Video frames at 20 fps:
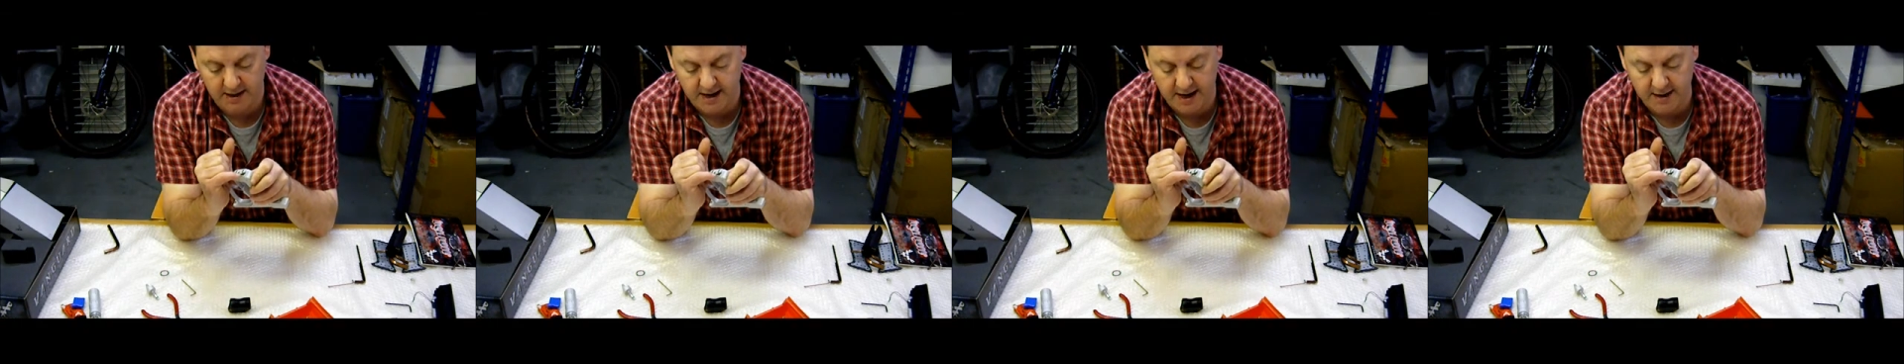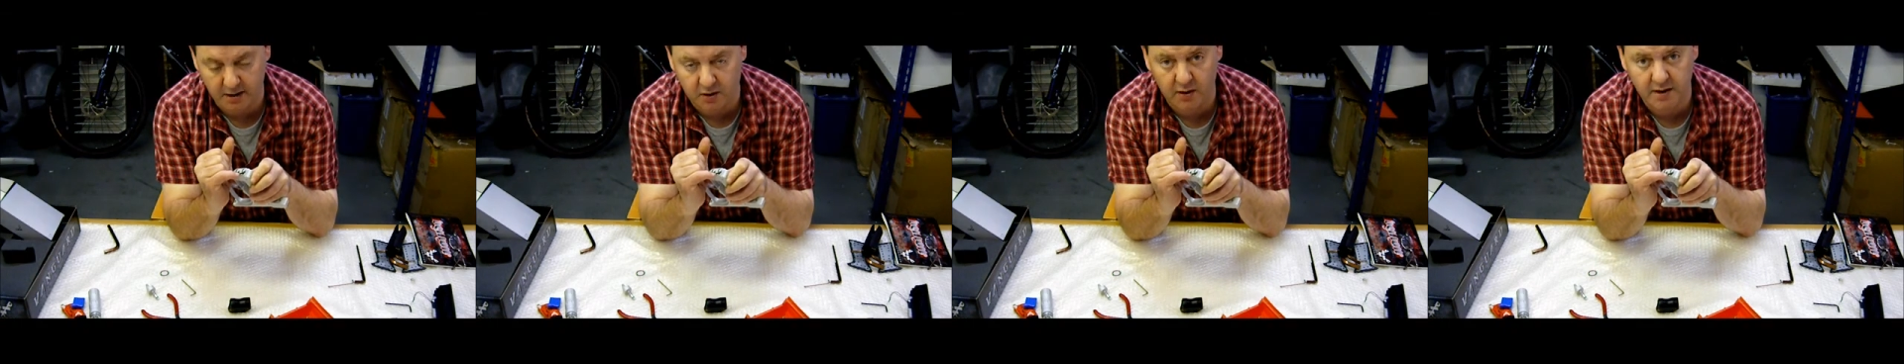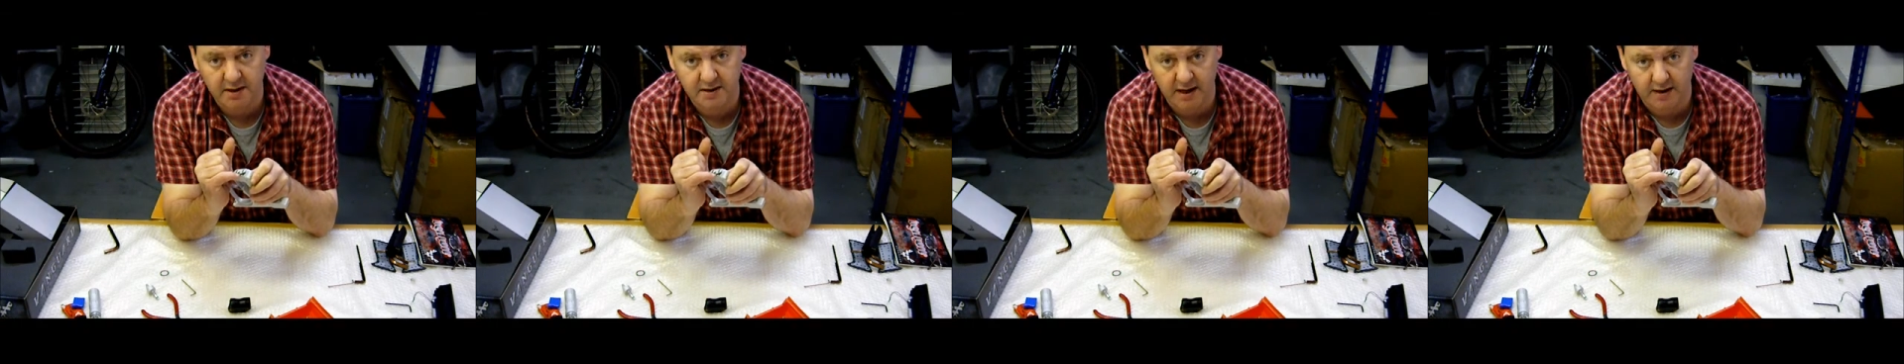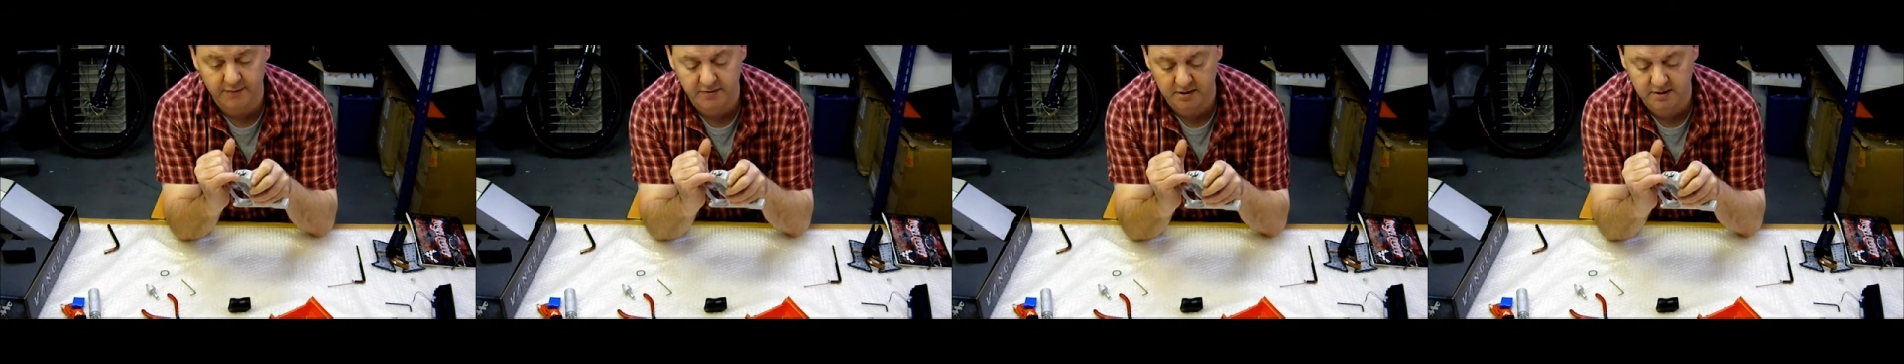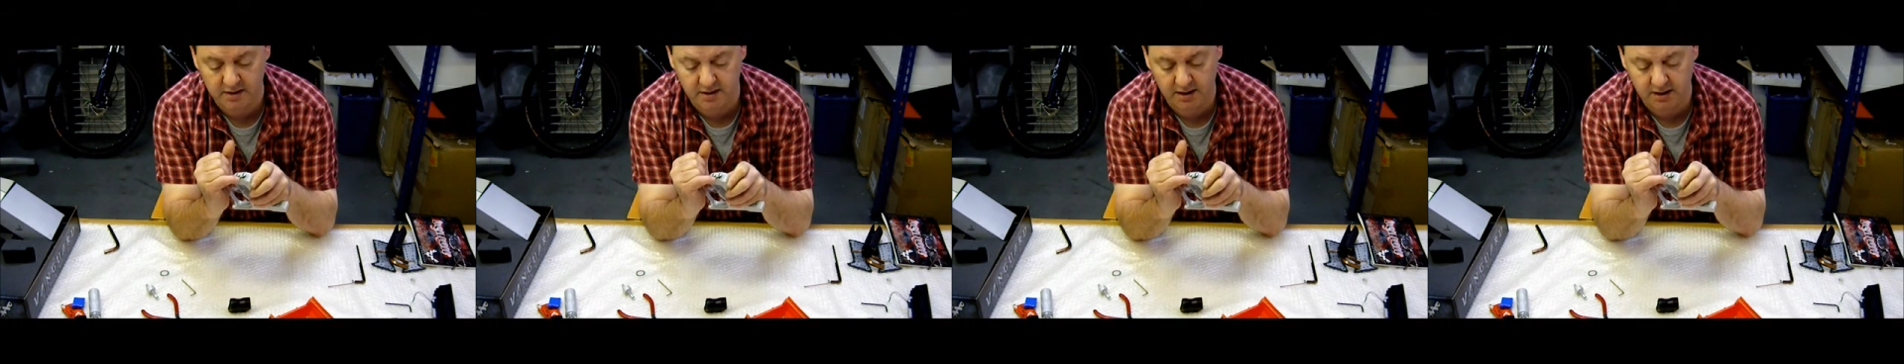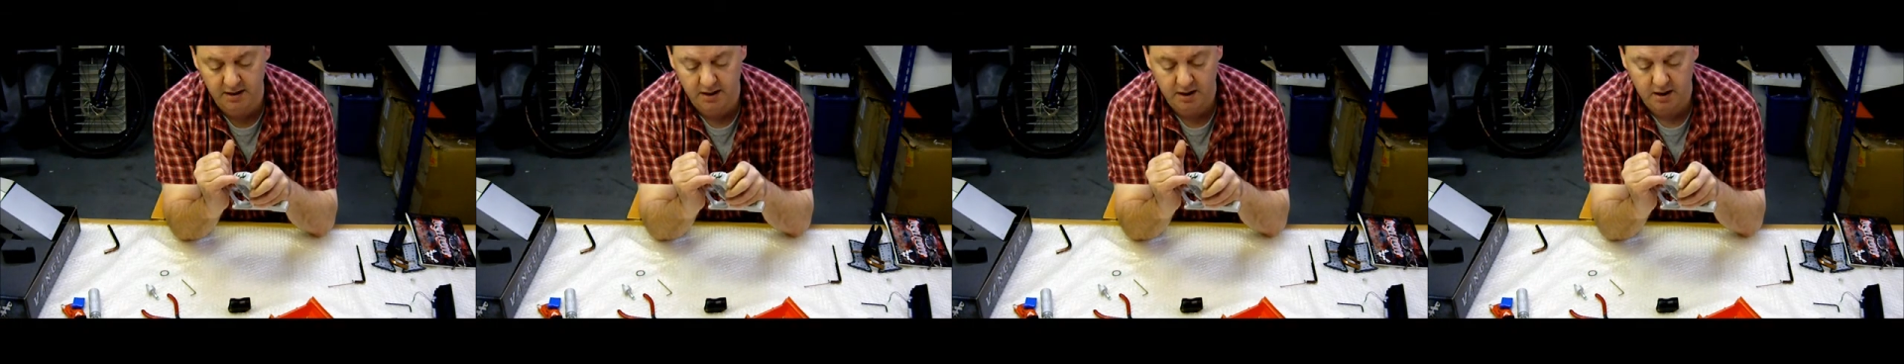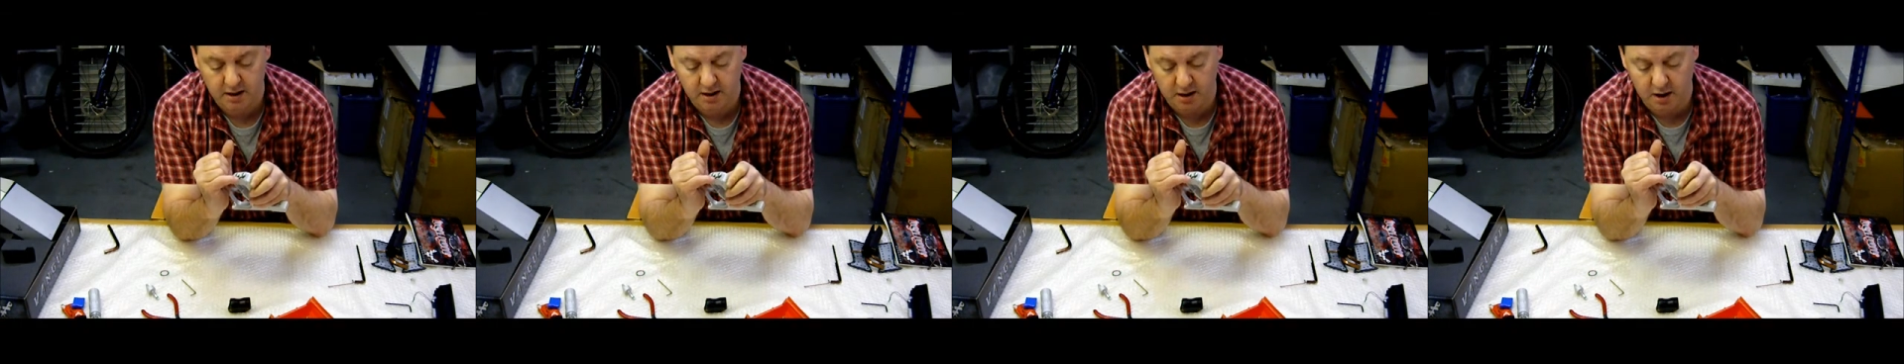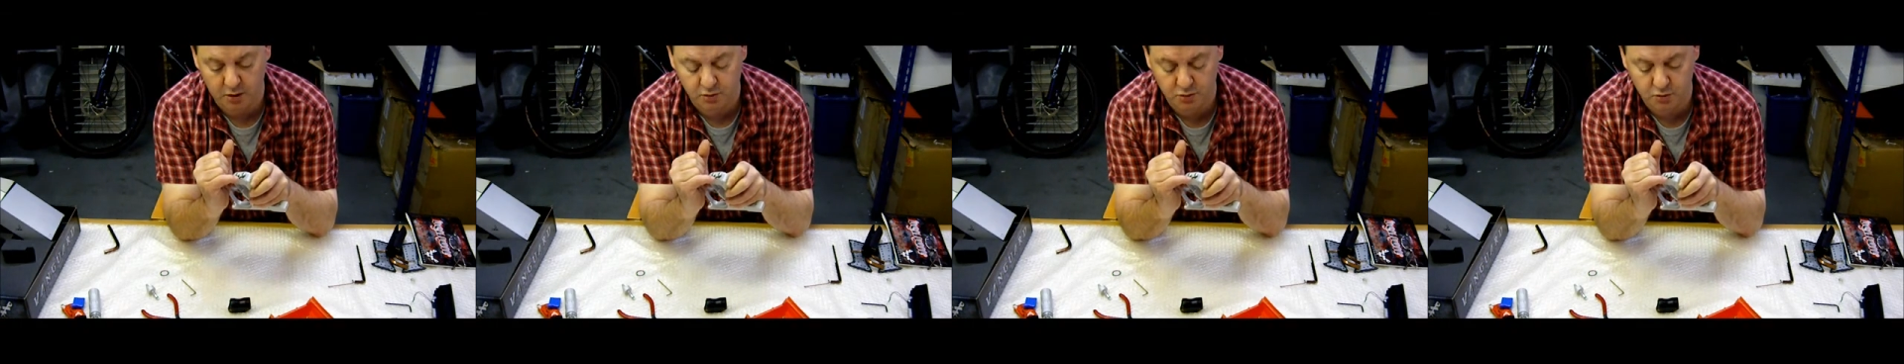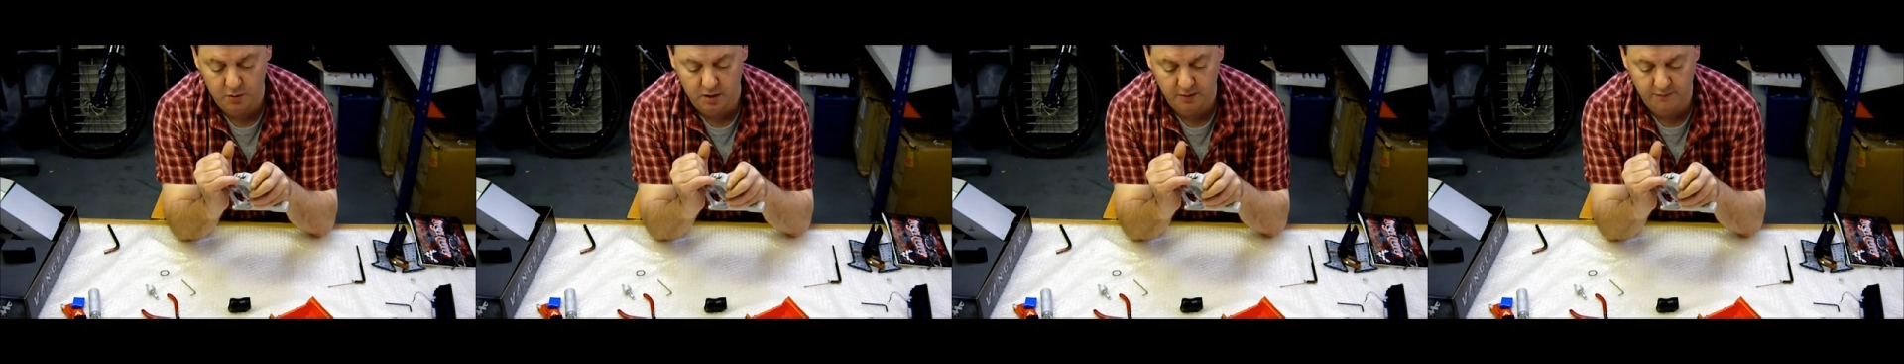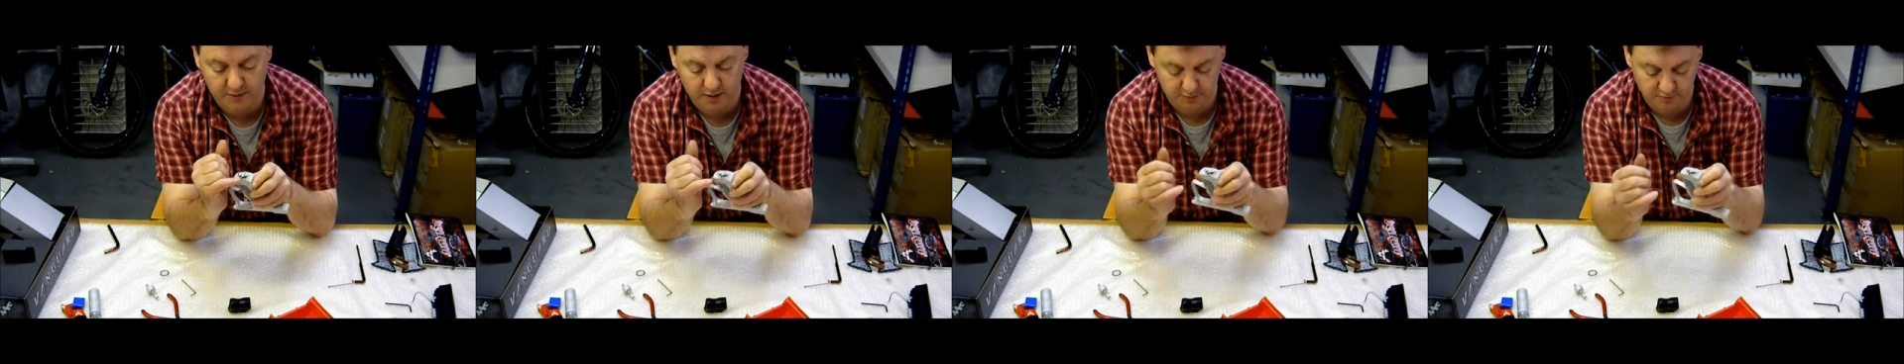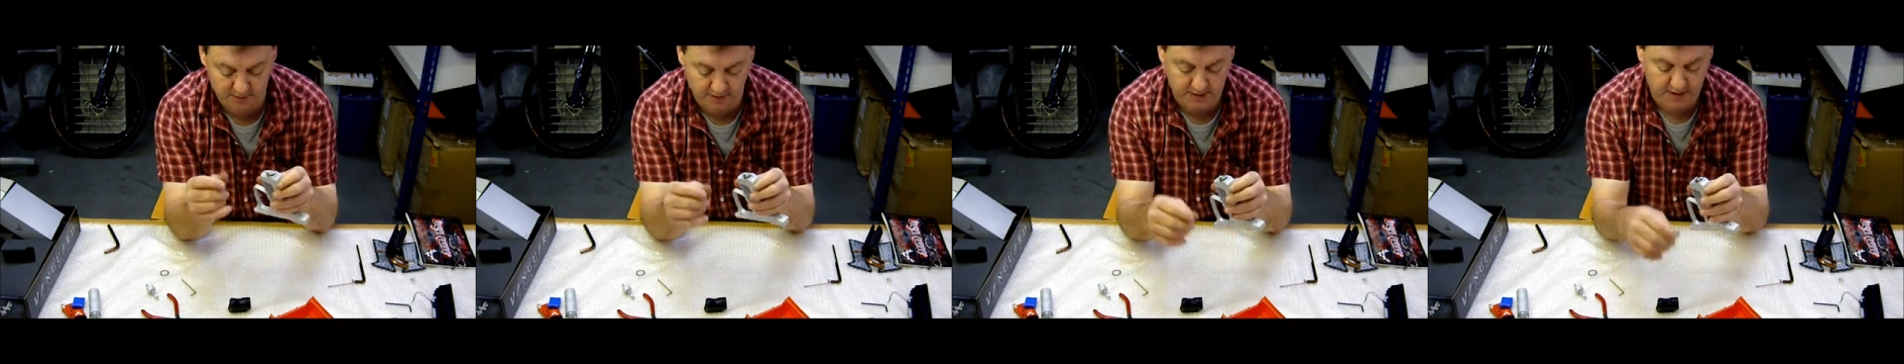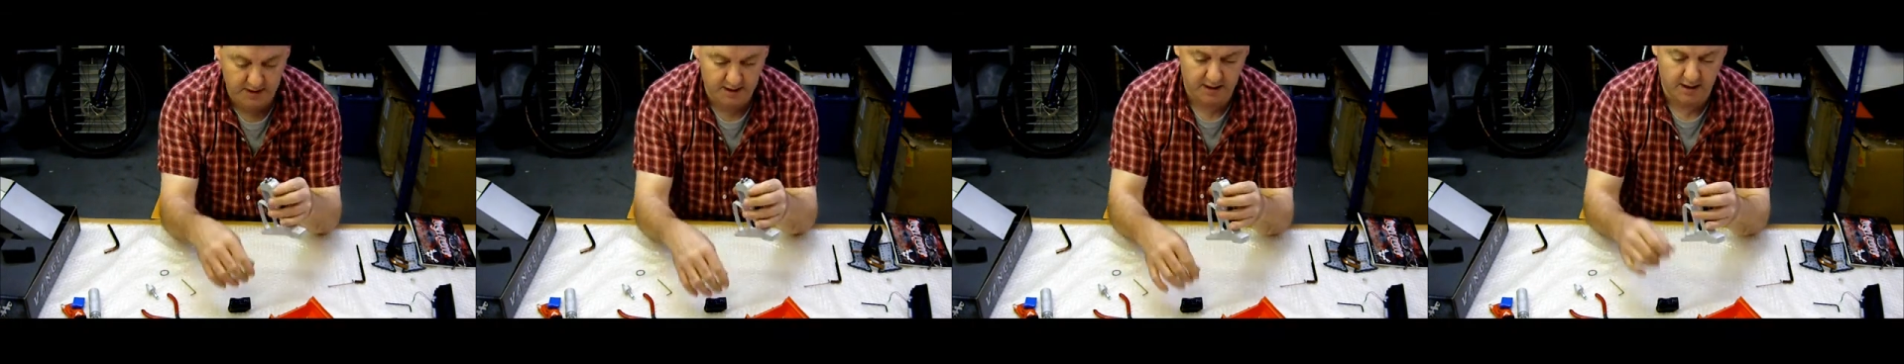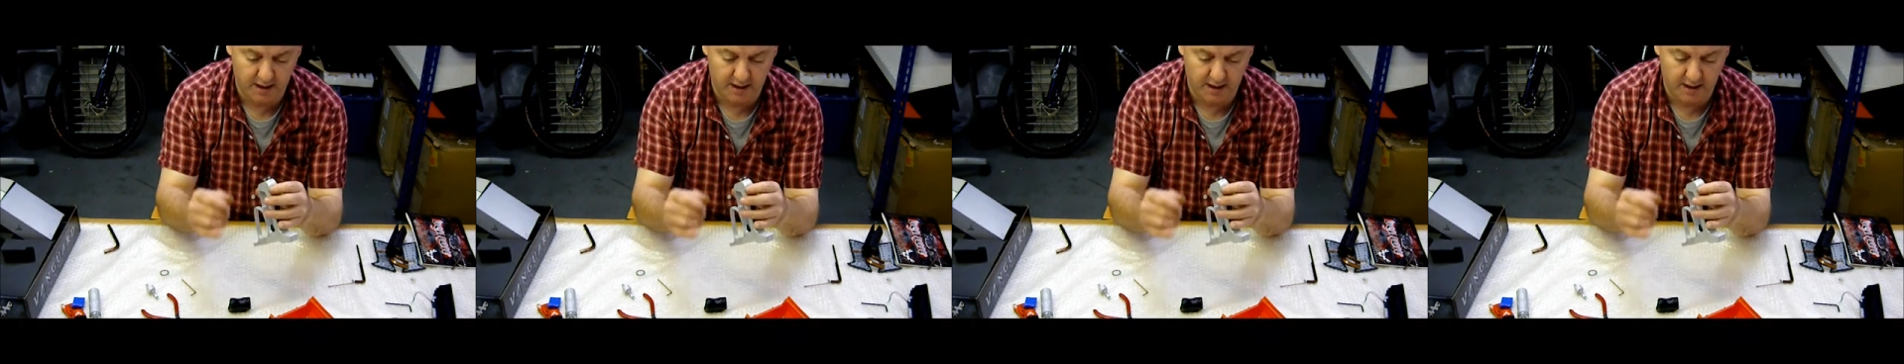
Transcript: an NI70 O12 O-ring.